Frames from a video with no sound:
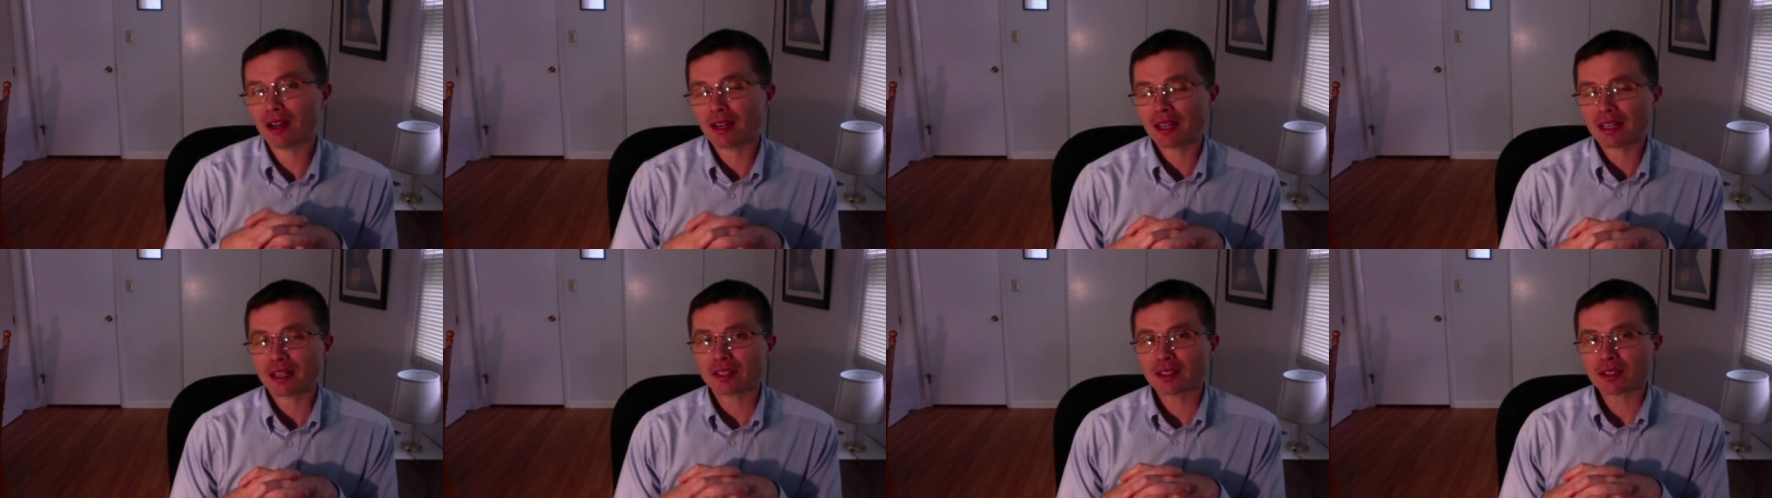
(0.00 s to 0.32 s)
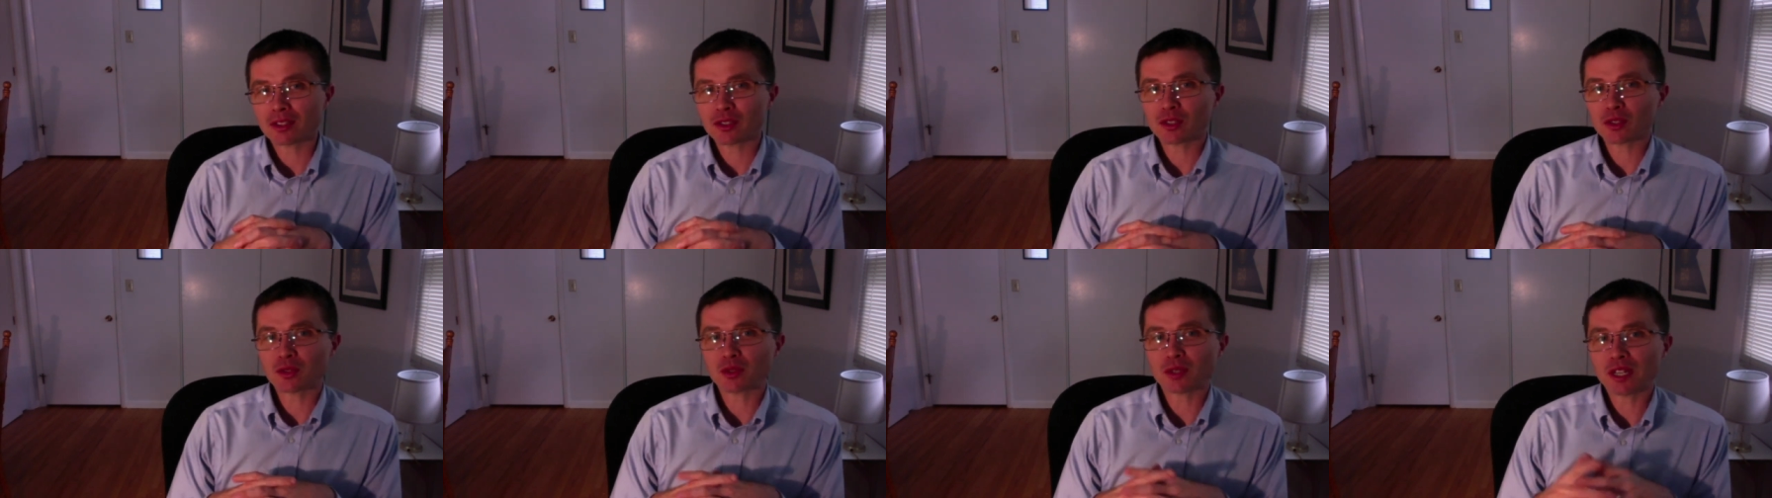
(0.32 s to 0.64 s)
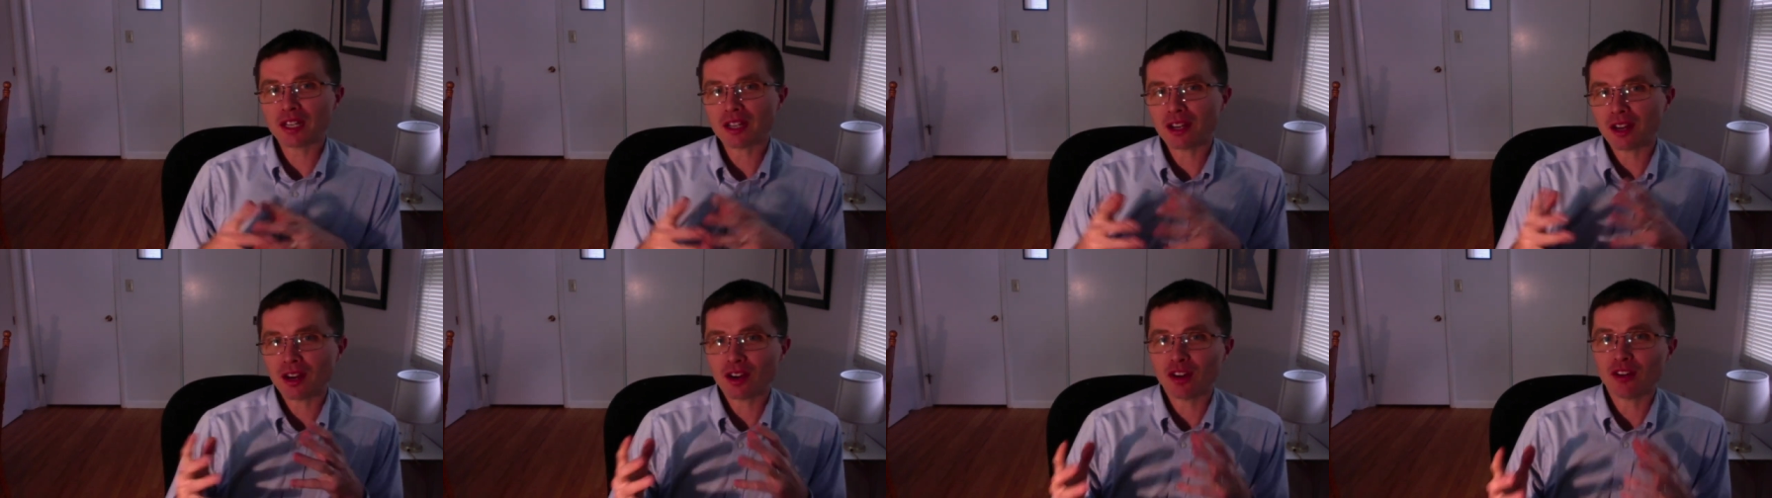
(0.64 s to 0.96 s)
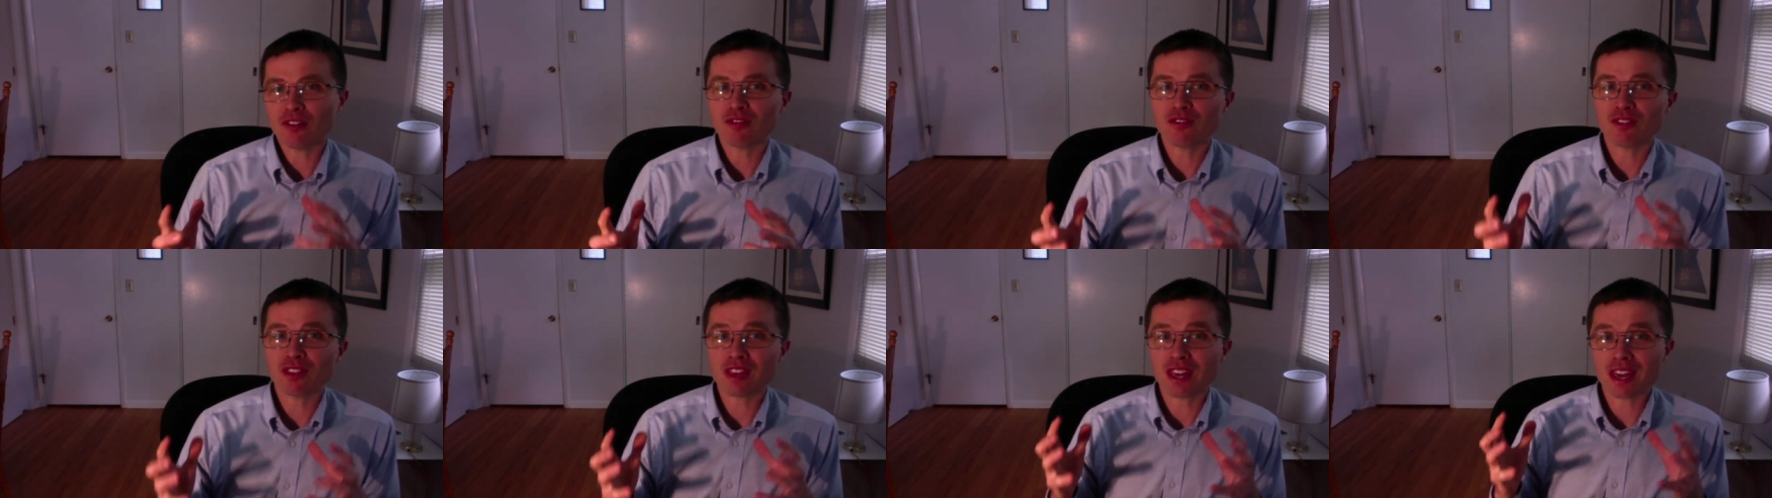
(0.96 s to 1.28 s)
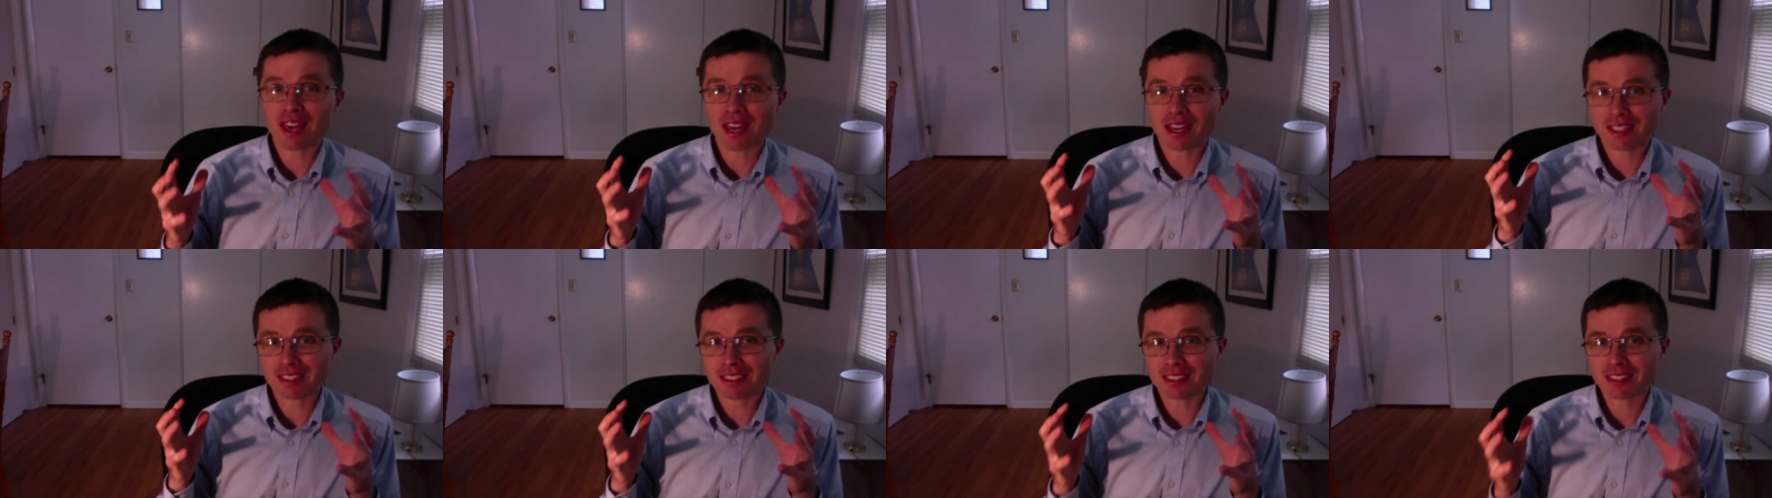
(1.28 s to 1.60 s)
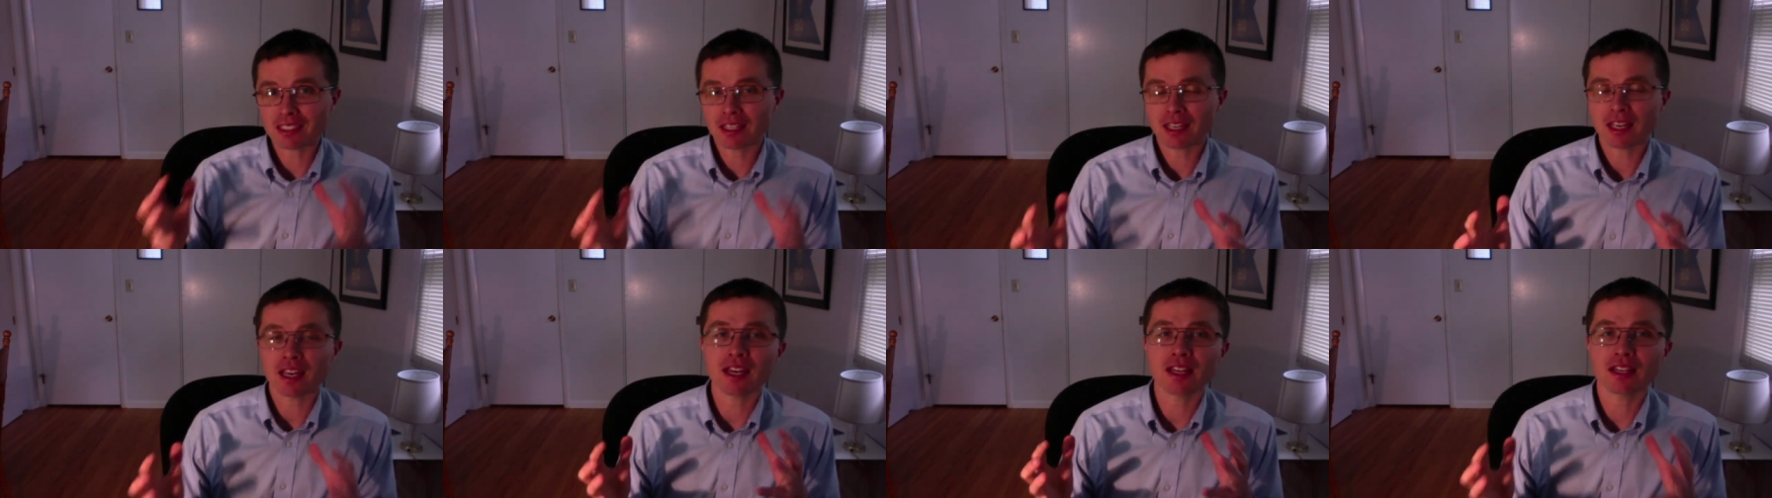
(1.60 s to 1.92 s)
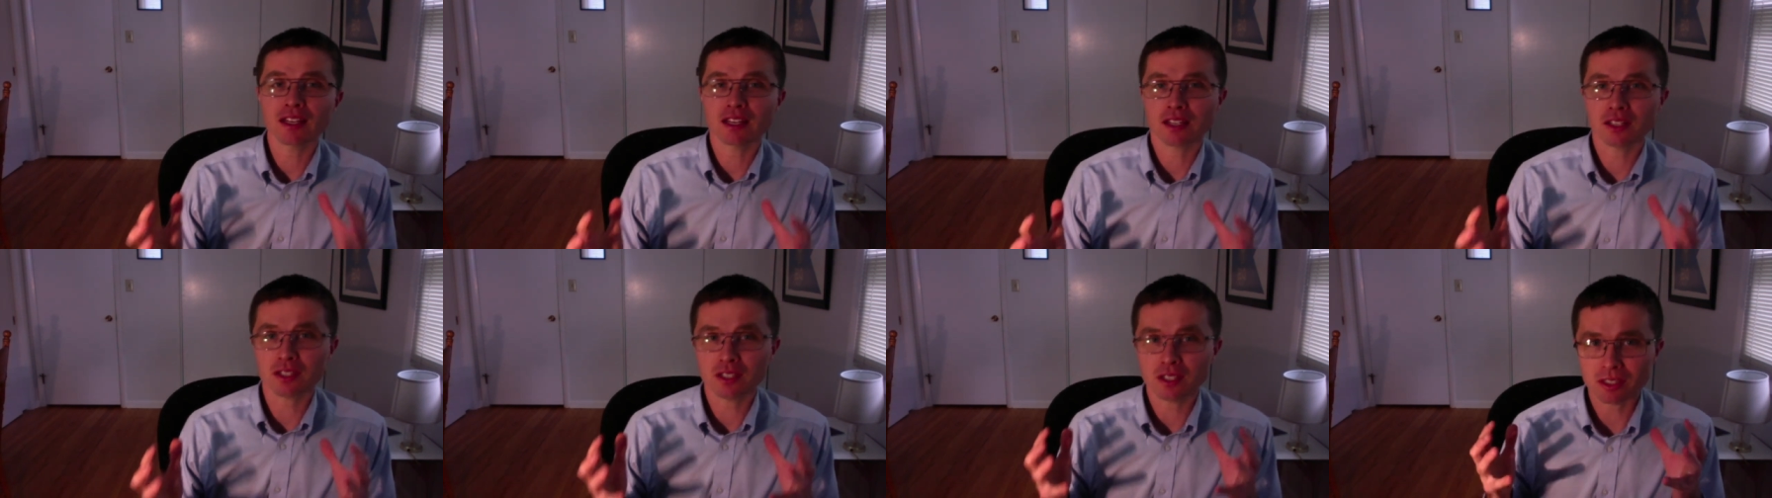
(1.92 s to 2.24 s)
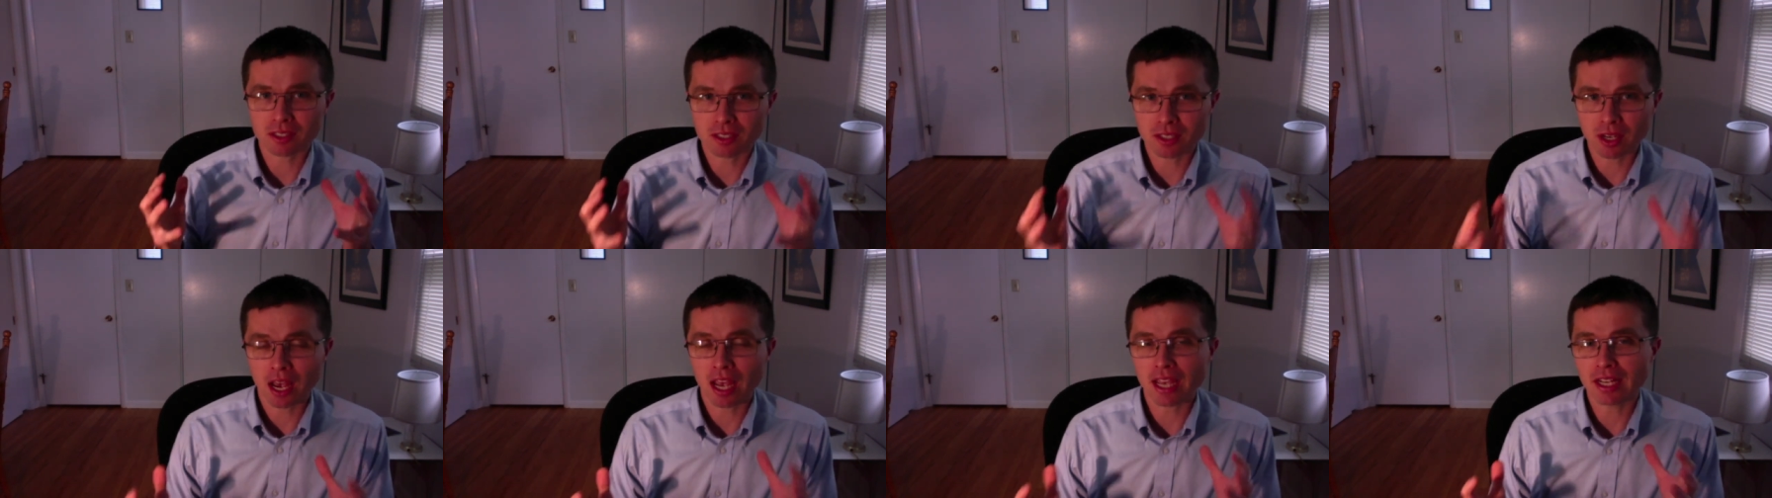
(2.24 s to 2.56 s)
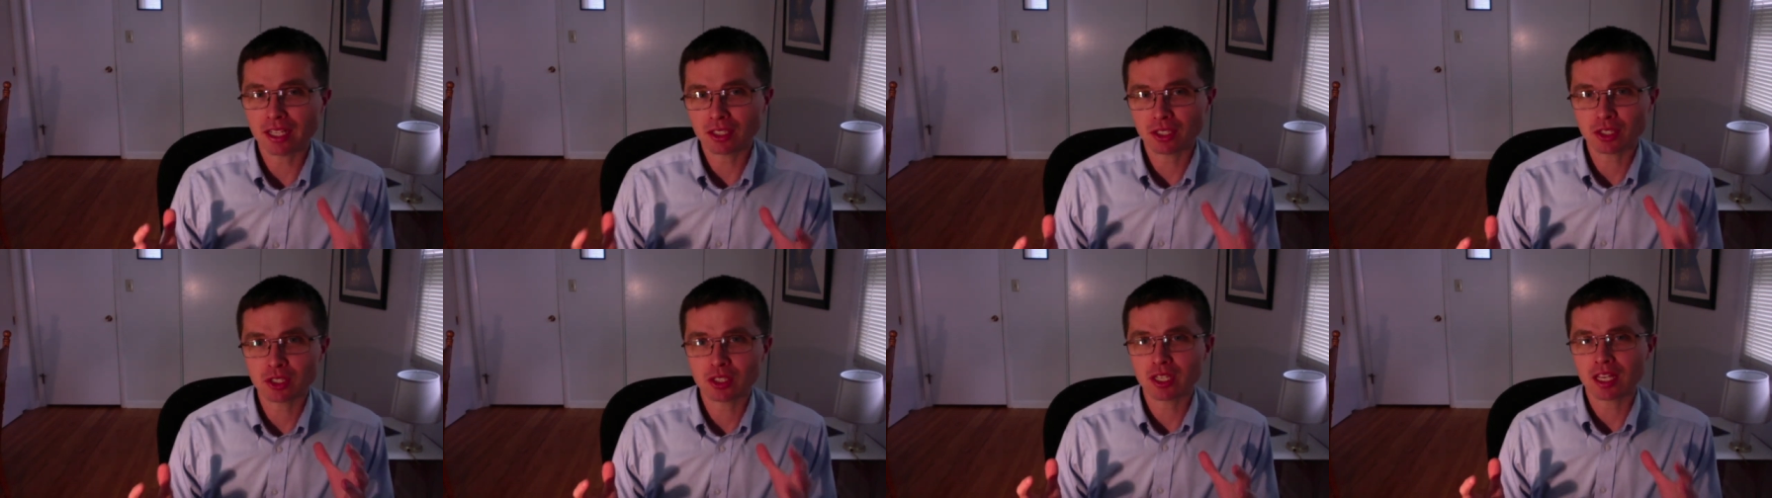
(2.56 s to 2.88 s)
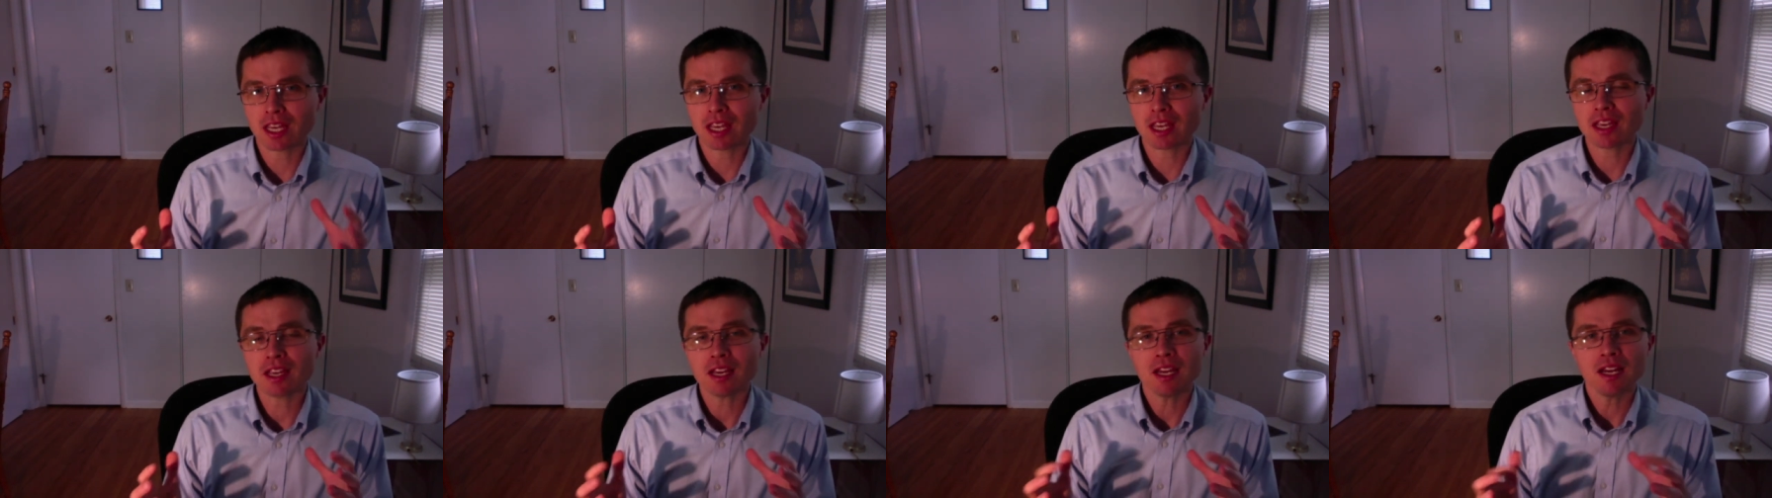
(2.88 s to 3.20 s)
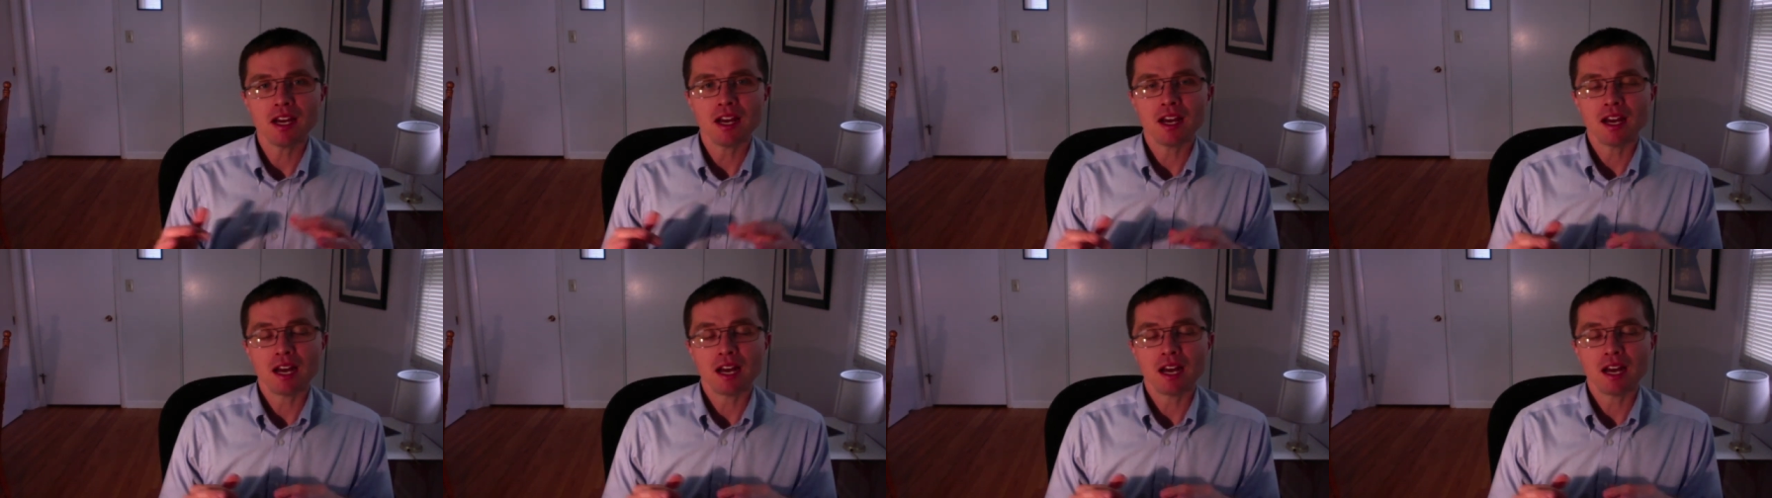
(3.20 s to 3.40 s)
history of the Antigonid dynasty